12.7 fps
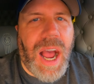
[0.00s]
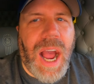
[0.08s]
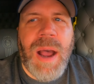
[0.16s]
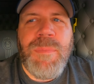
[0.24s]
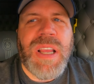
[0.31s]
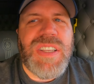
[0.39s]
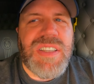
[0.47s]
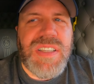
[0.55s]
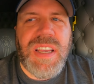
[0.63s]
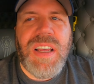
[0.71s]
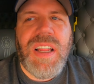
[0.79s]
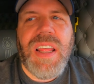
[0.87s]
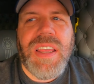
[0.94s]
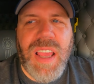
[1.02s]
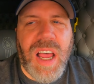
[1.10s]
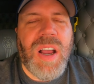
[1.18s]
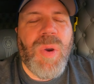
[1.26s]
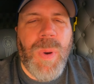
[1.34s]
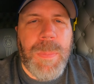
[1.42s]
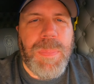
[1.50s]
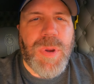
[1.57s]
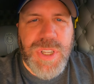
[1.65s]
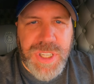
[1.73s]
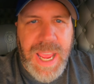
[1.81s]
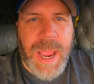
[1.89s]
I'm still a young
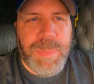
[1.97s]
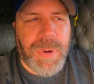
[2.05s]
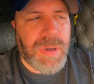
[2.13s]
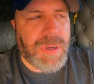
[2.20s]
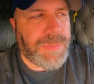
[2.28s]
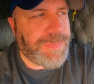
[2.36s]
whippersnapper.